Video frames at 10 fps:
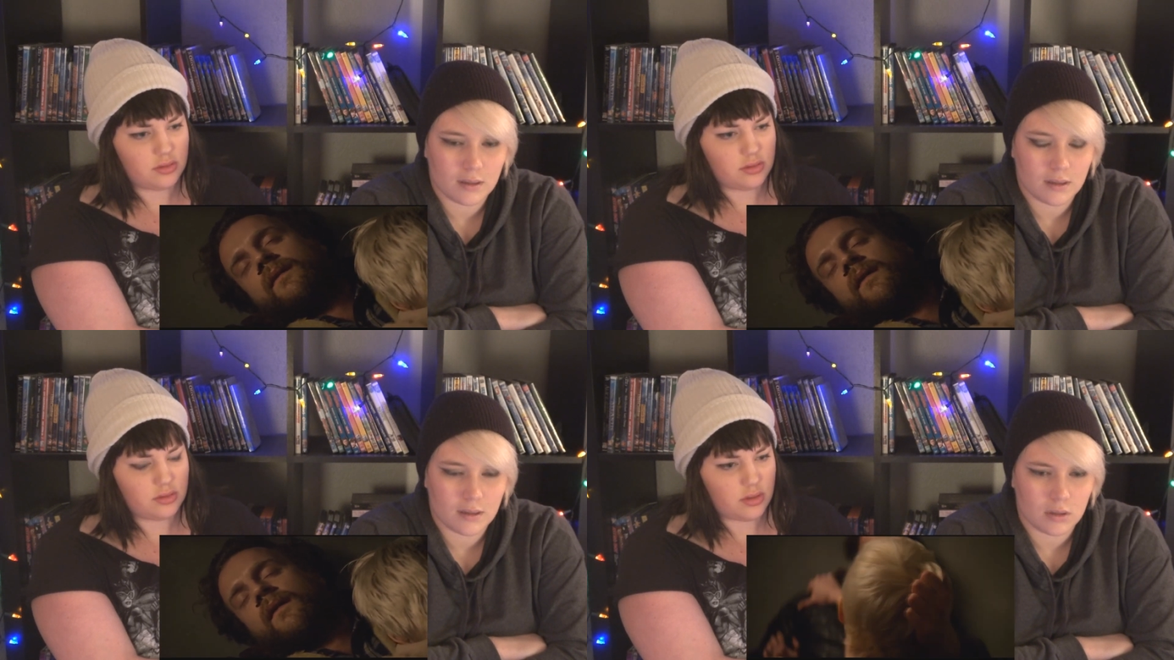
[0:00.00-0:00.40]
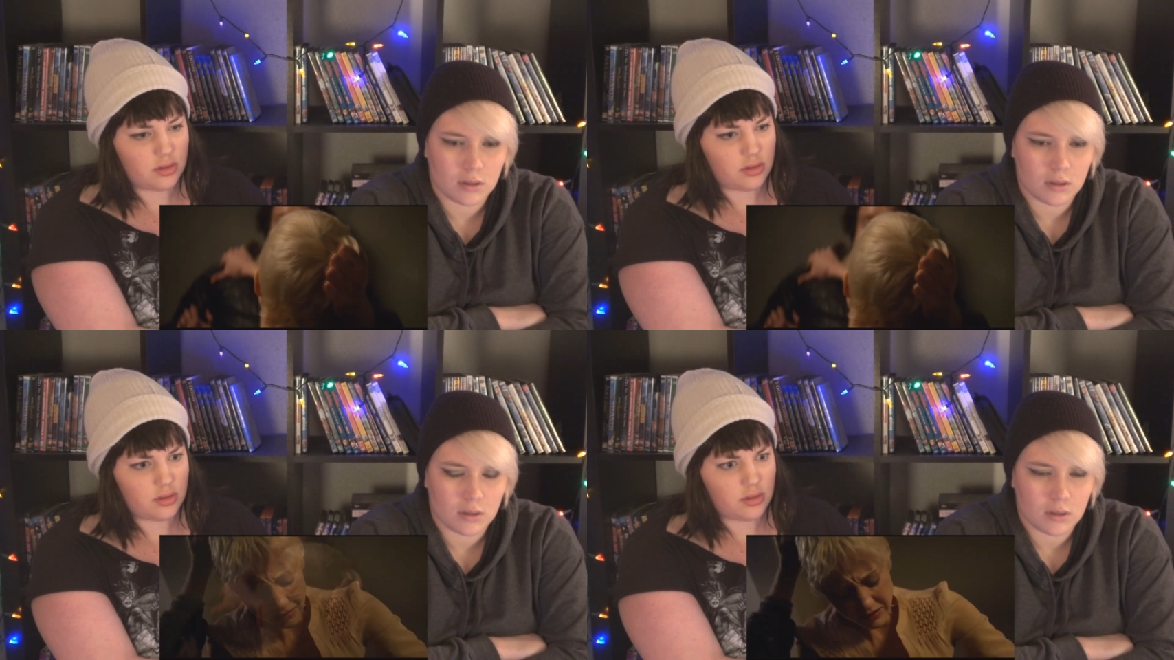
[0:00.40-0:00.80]

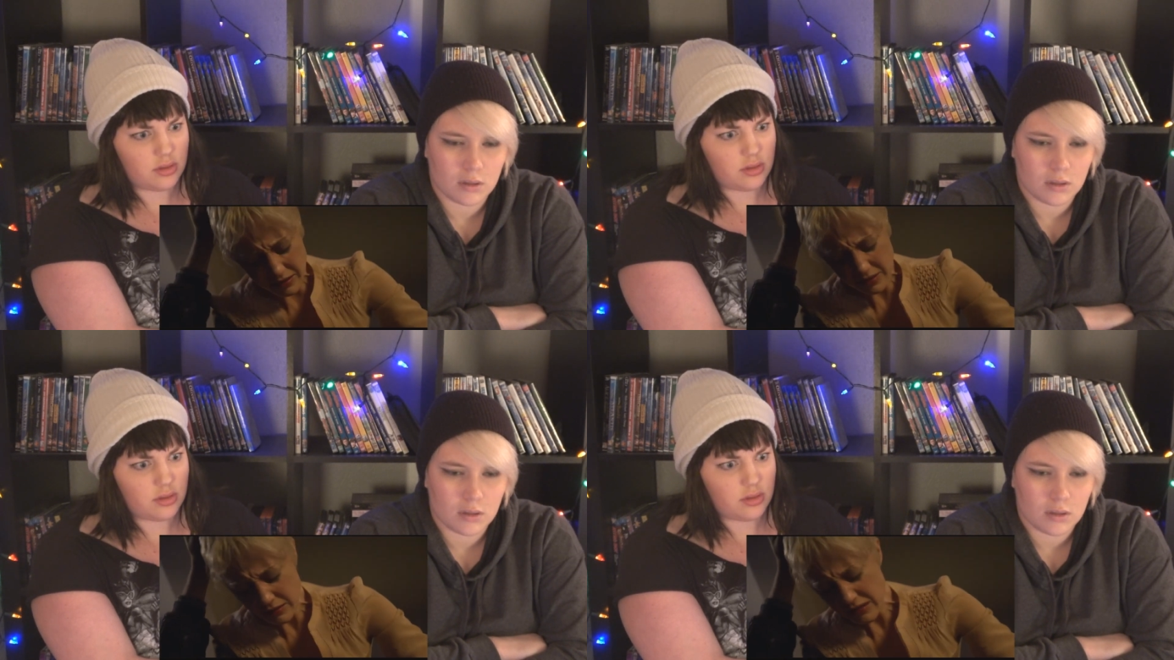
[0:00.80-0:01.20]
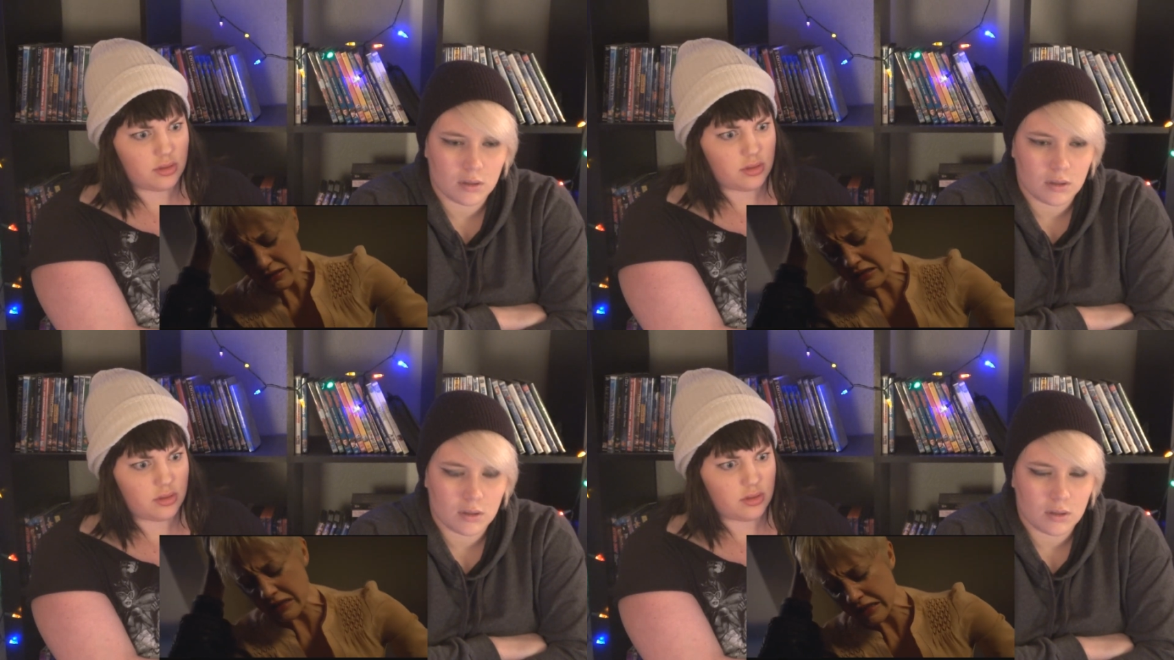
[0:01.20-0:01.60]

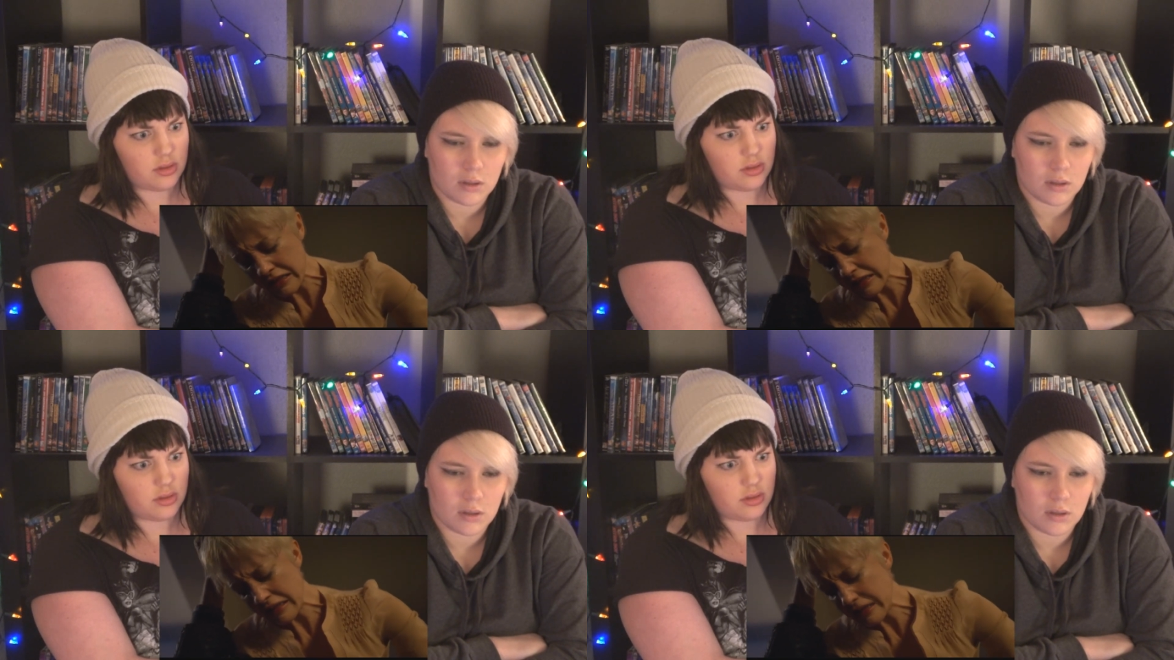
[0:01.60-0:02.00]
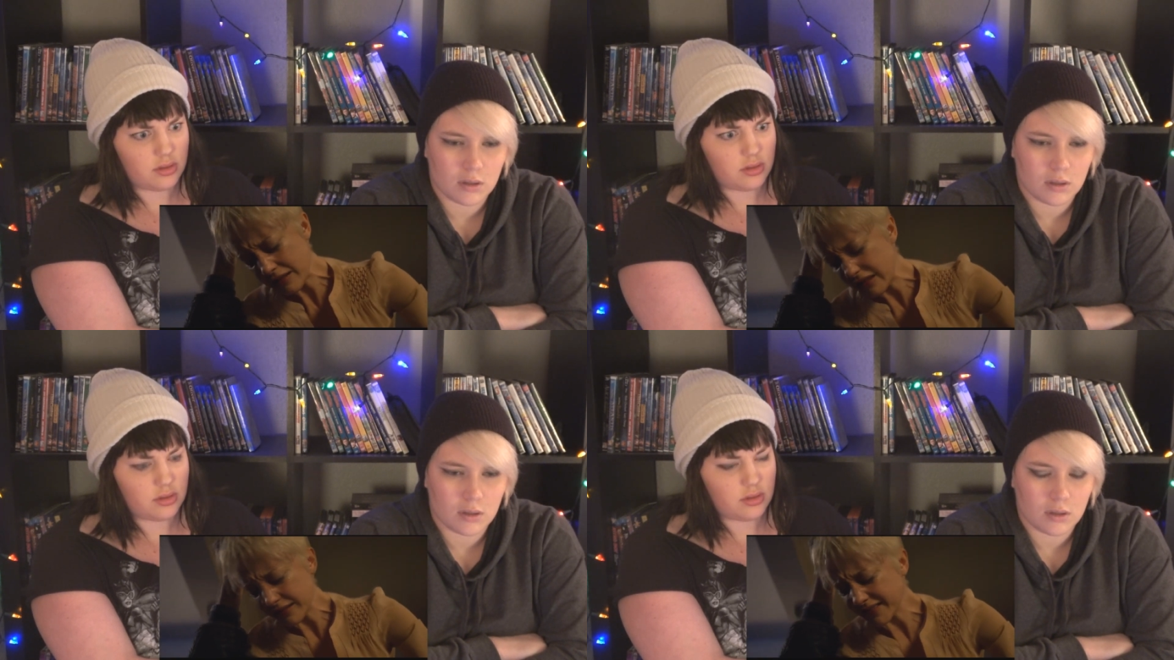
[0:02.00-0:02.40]

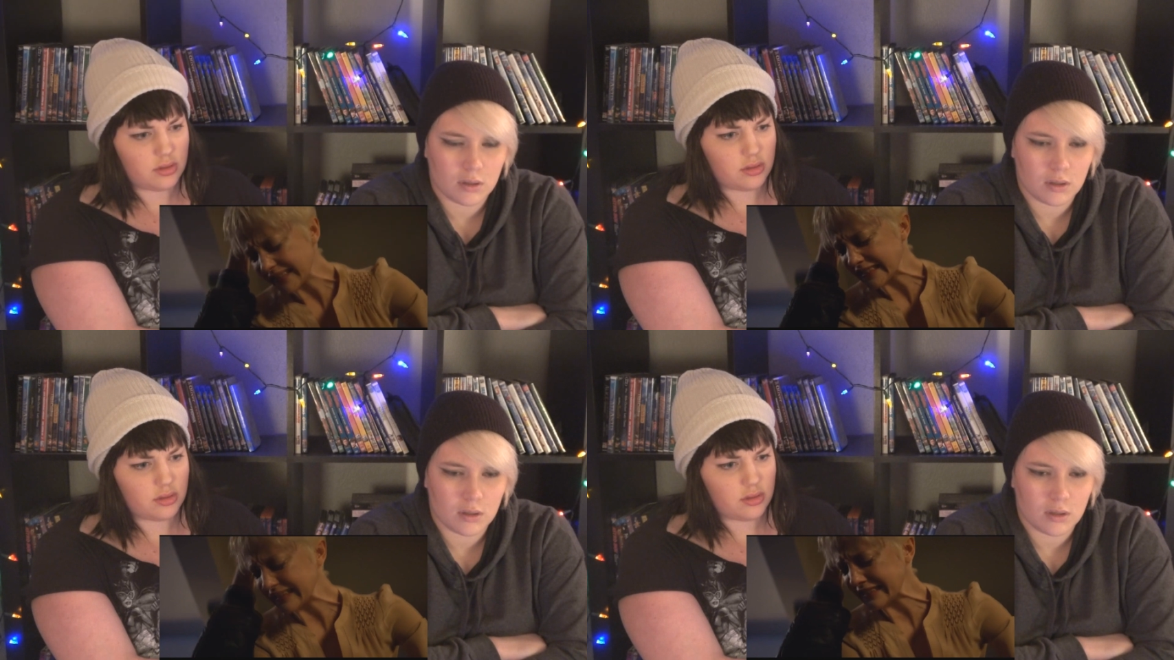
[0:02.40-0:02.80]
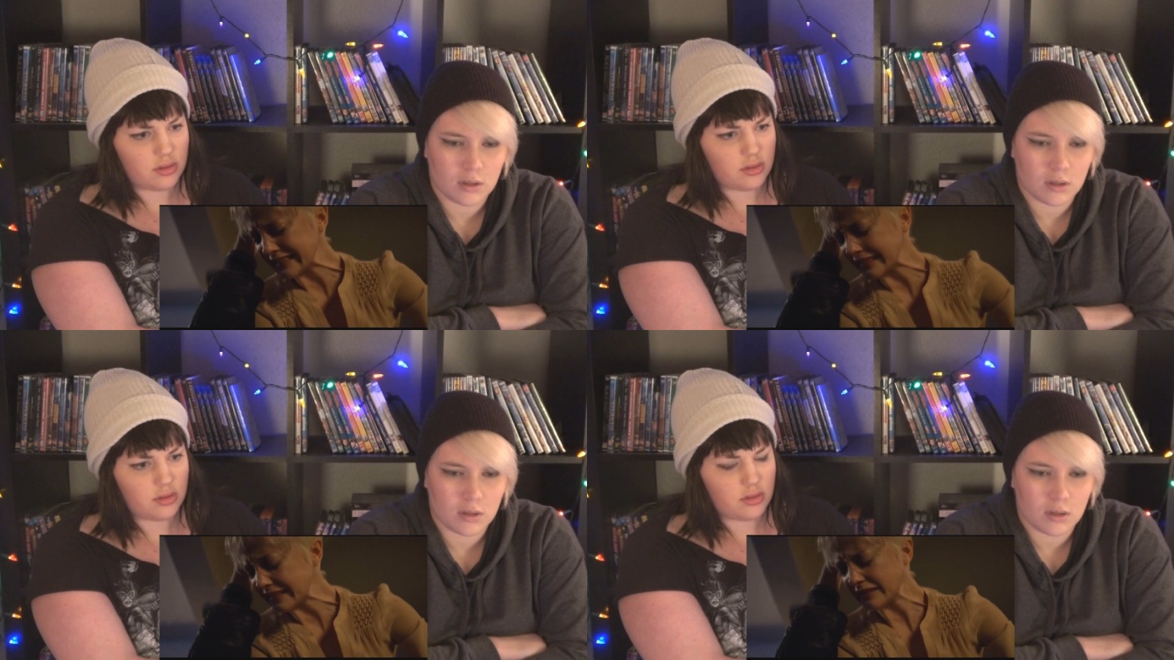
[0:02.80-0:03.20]

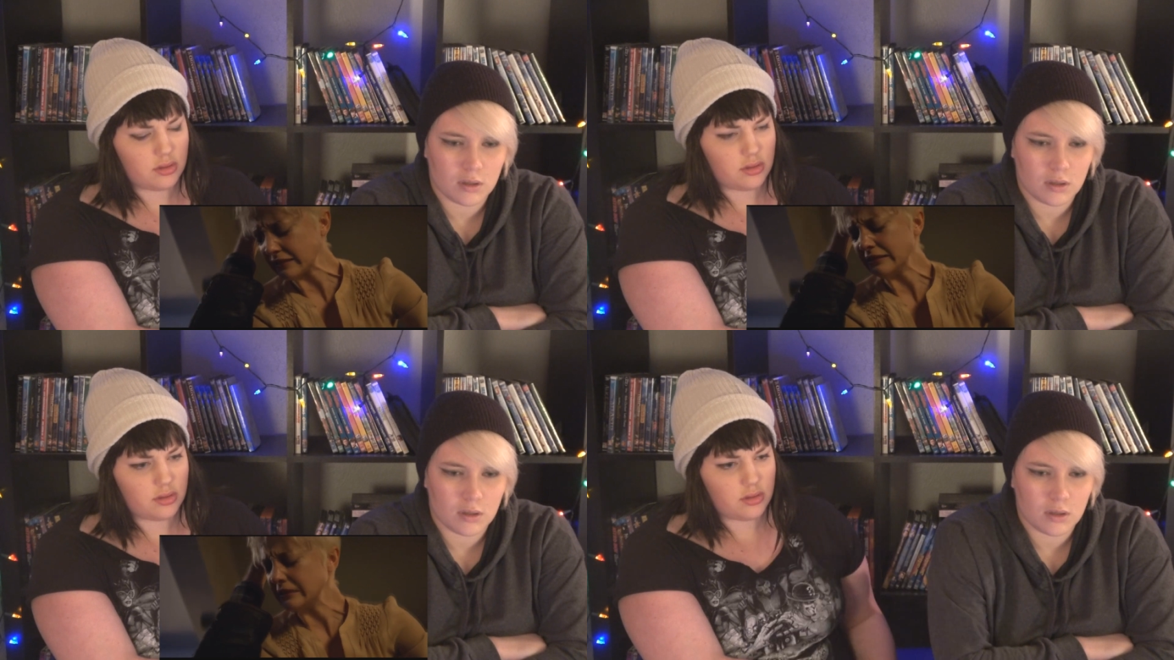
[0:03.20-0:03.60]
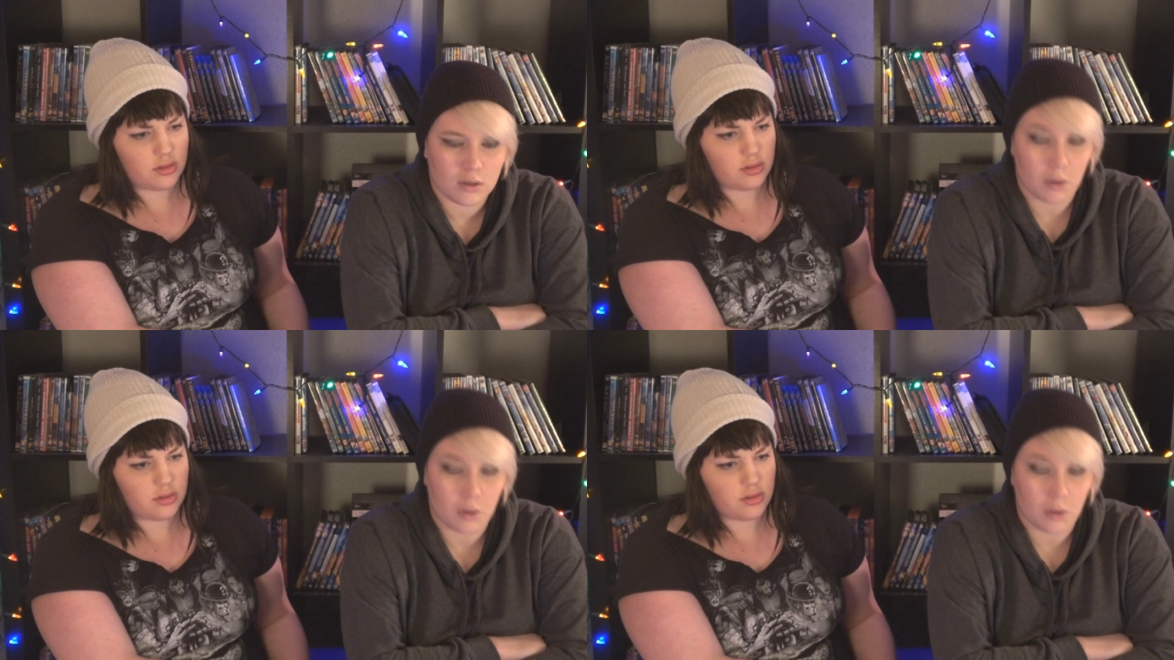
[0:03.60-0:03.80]
(silence)